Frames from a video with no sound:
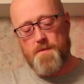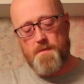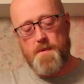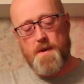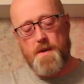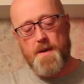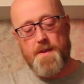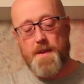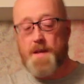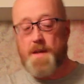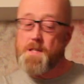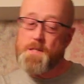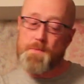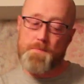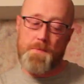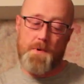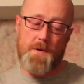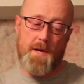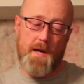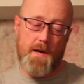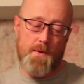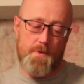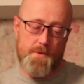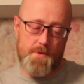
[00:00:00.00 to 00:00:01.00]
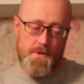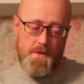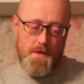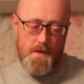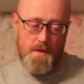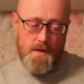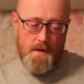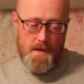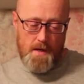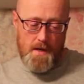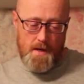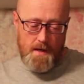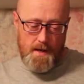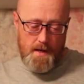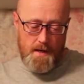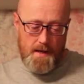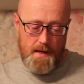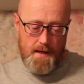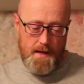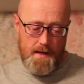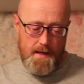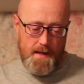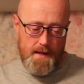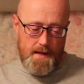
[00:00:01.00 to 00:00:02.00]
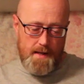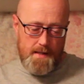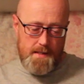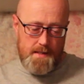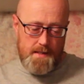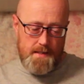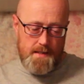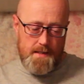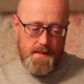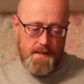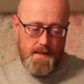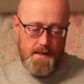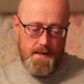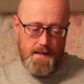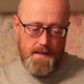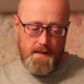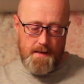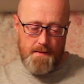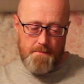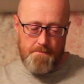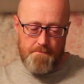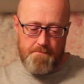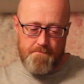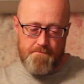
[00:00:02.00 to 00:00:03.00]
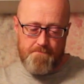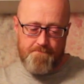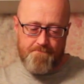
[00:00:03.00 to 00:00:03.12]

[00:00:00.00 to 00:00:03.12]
I think it's pronounced. And it's 100%